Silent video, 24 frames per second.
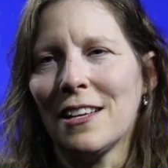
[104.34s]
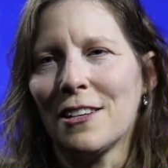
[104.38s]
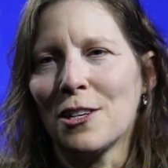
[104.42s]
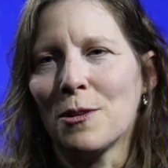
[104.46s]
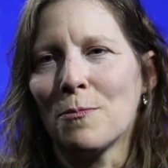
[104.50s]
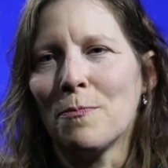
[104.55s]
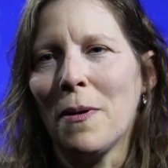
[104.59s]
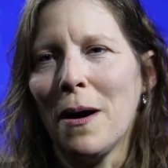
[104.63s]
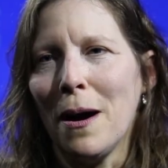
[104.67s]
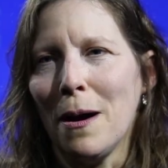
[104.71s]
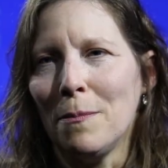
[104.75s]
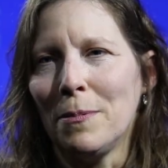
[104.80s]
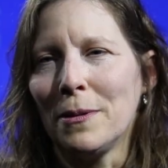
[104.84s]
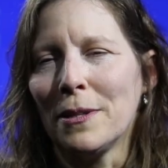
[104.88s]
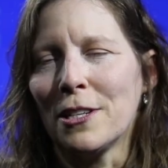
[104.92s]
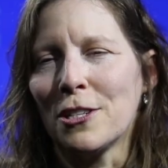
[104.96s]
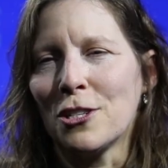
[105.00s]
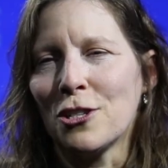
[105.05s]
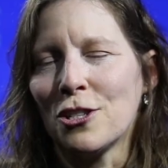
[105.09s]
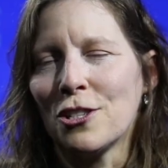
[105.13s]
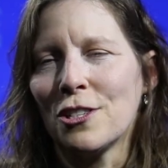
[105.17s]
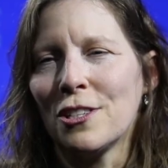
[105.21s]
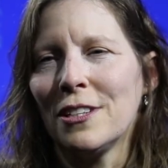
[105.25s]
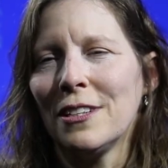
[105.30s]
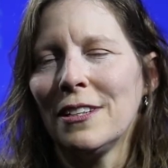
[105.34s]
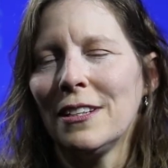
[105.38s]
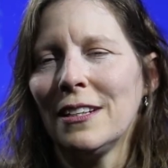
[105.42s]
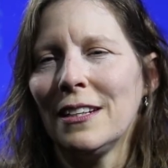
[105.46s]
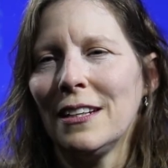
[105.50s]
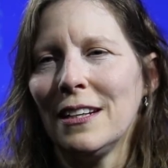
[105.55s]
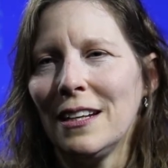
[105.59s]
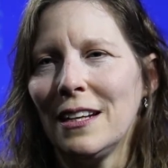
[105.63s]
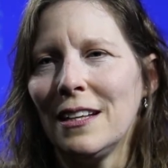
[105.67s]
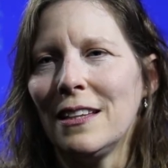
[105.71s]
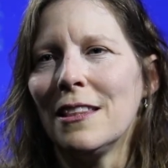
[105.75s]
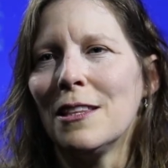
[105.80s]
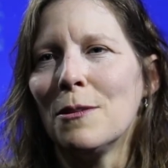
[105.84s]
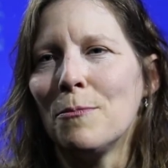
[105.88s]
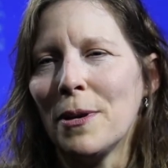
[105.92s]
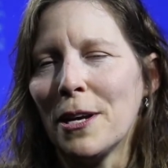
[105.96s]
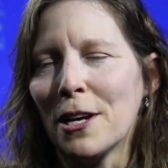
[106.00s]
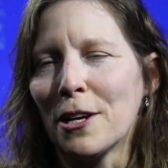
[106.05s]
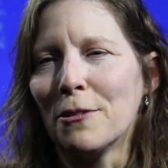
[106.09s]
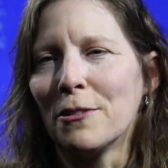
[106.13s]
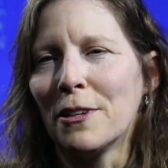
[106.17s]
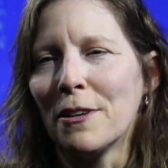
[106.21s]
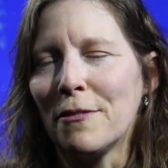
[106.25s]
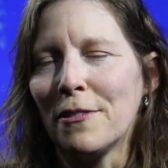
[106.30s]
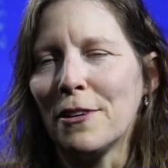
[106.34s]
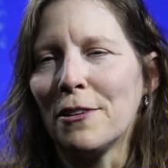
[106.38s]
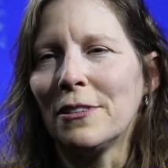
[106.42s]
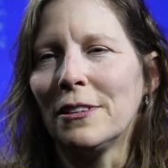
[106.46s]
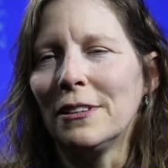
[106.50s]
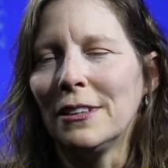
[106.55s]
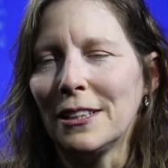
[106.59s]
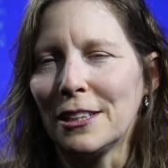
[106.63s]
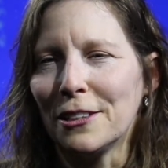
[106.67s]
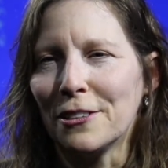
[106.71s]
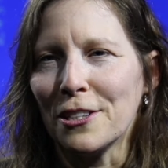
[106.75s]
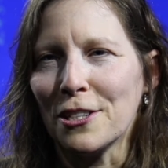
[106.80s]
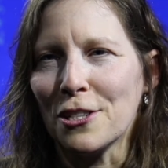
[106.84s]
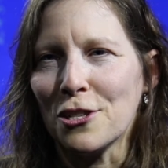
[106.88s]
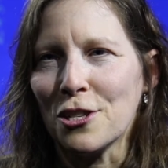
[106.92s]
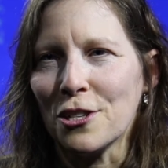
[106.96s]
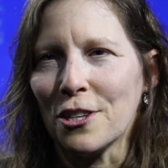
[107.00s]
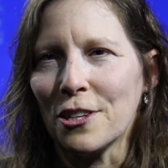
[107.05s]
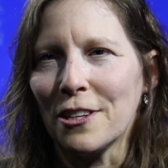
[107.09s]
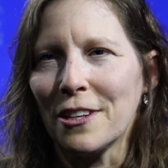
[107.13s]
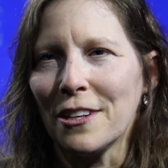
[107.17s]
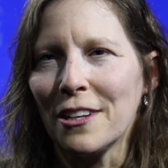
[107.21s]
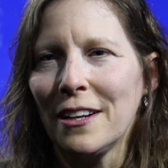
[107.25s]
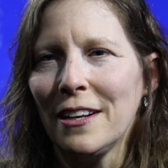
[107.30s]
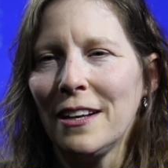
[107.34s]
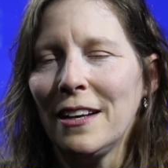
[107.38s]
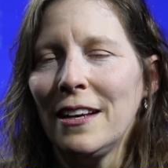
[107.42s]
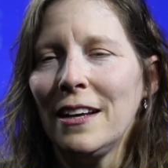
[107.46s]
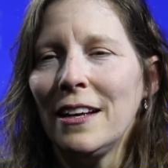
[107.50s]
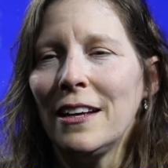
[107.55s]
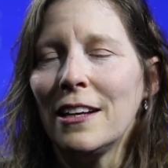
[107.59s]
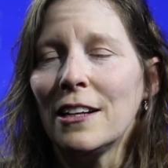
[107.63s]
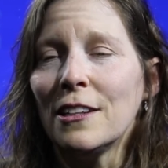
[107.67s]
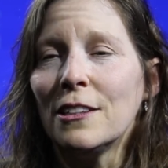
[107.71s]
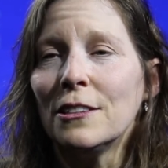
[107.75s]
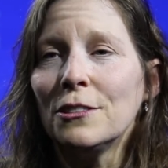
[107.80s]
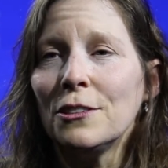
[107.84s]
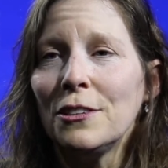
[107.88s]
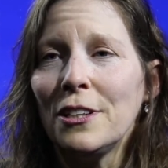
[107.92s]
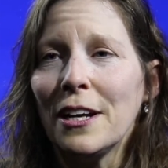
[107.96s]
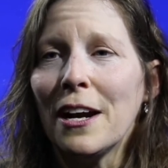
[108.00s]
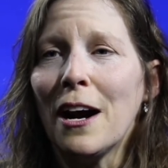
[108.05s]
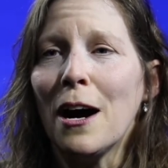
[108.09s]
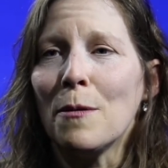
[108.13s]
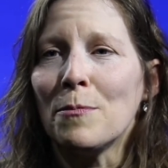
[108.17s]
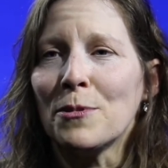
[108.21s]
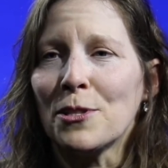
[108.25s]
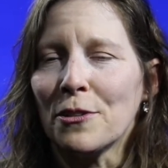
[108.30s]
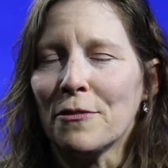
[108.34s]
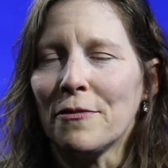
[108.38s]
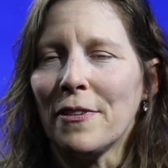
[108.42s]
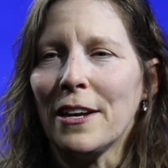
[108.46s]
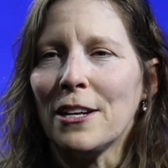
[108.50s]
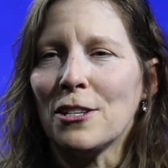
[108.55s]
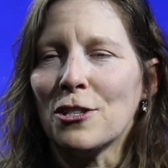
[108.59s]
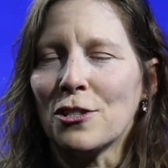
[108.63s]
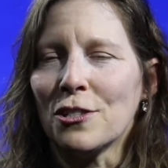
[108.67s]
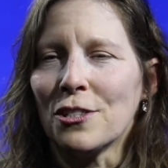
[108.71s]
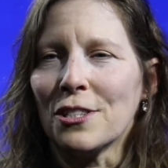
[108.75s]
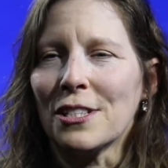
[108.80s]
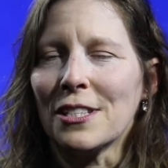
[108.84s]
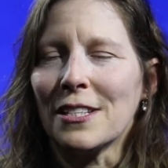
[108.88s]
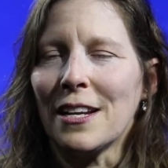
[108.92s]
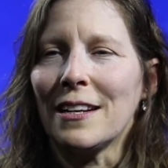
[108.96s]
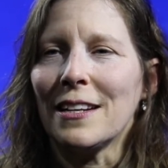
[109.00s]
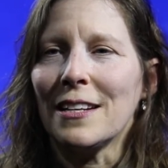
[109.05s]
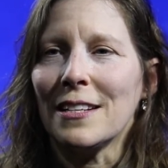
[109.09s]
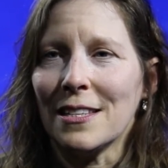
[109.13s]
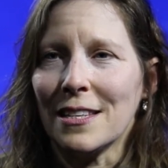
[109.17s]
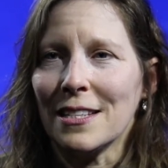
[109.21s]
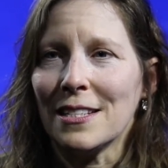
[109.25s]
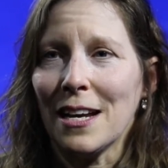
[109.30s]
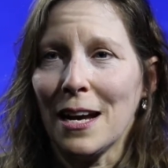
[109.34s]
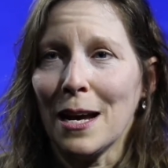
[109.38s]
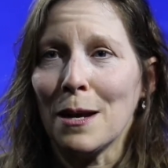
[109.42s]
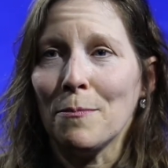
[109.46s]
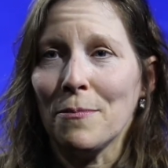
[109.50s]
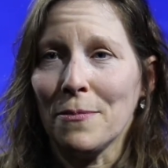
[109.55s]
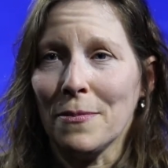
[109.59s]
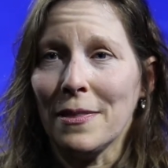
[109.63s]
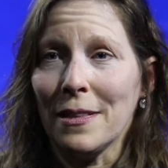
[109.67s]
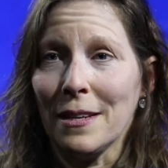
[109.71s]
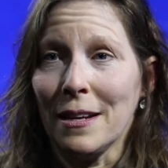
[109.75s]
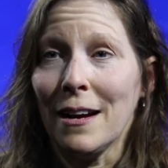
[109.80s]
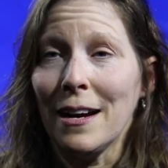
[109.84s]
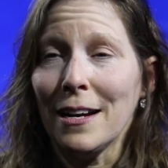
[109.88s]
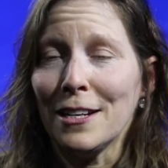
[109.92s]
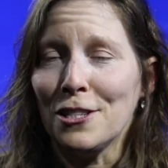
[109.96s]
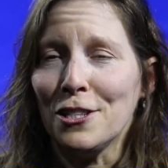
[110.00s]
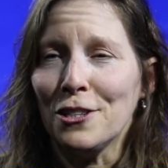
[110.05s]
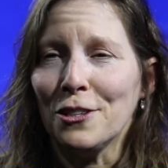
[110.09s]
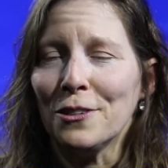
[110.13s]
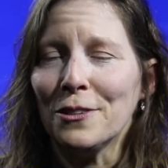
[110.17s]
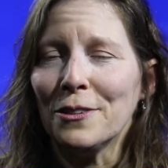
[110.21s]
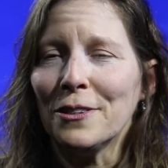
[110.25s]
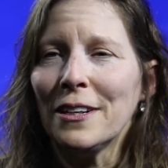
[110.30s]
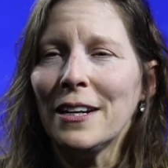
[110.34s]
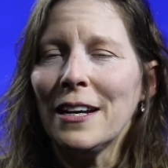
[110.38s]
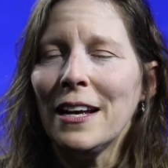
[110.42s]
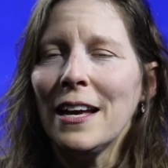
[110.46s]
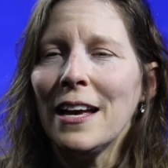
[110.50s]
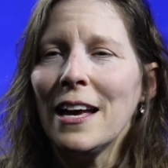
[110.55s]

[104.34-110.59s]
that are published in the peer reviewed literature including observational studies, the type that I do.